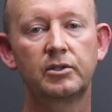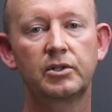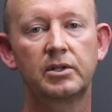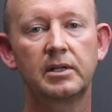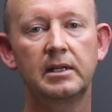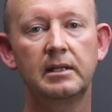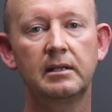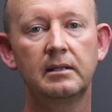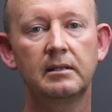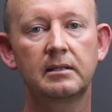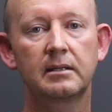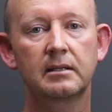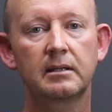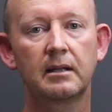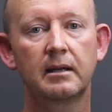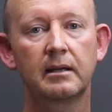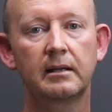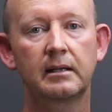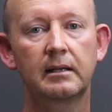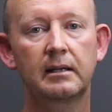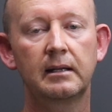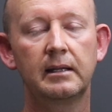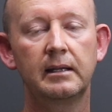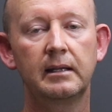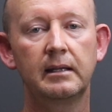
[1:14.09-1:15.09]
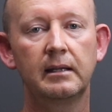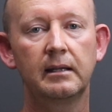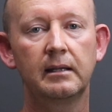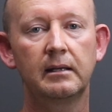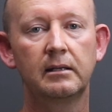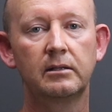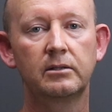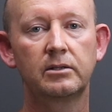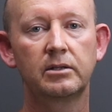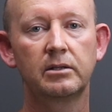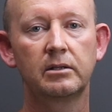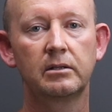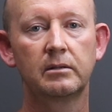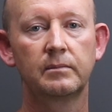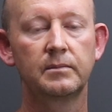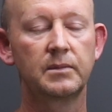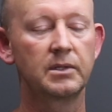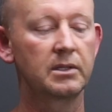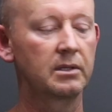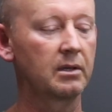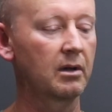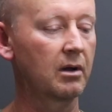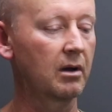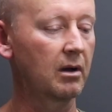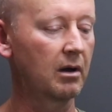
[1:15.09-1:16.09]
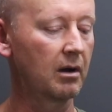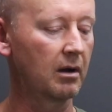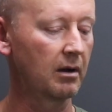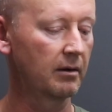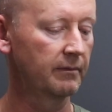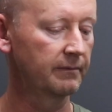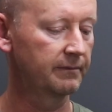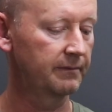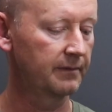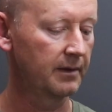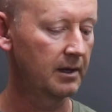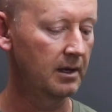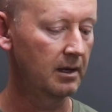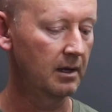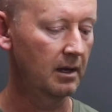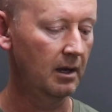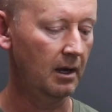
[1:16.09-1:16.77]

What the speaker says: tree slightly in terms of